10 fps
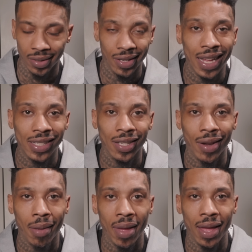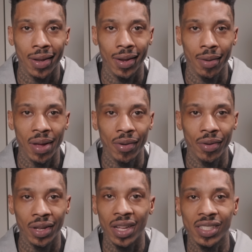Not tell that man nothing about
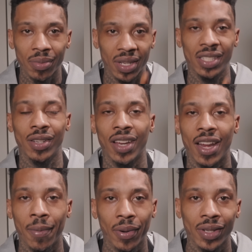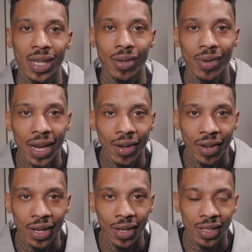no guns. I'm here to tell y'all the police. I do not
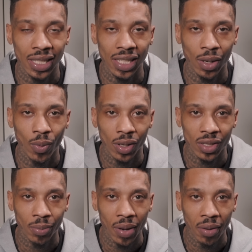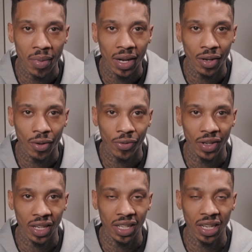carry guns. I take walks in the park with my
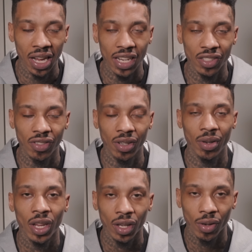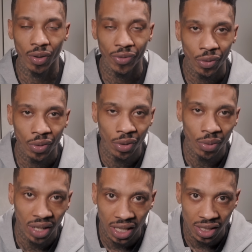girlfriend and eat ice cream. Cutifu,
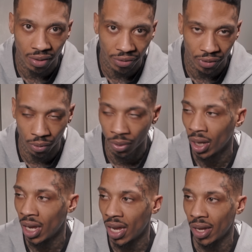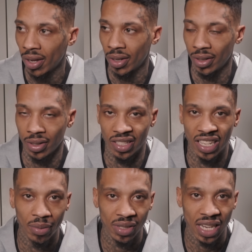you is a fool.
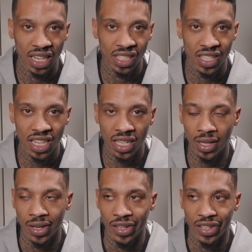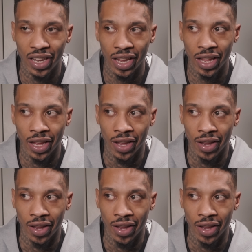That was like a sneaky, yeah.